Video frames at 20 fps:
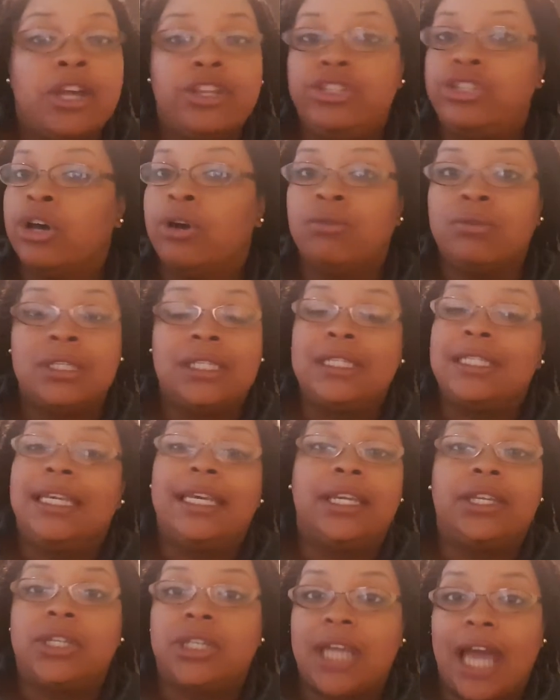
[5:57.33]
Don't see
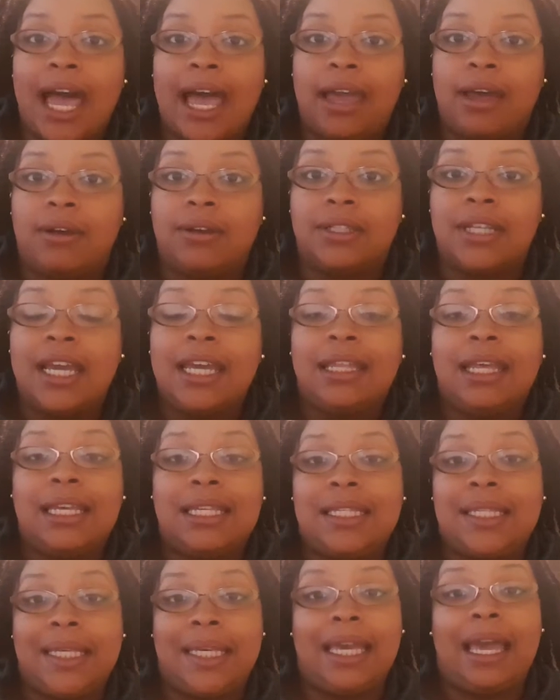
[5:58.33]
a child. They
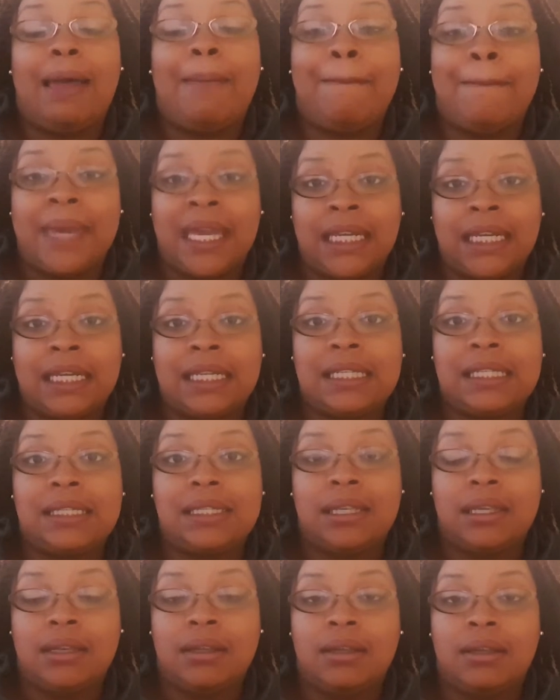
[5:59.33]
see a menace.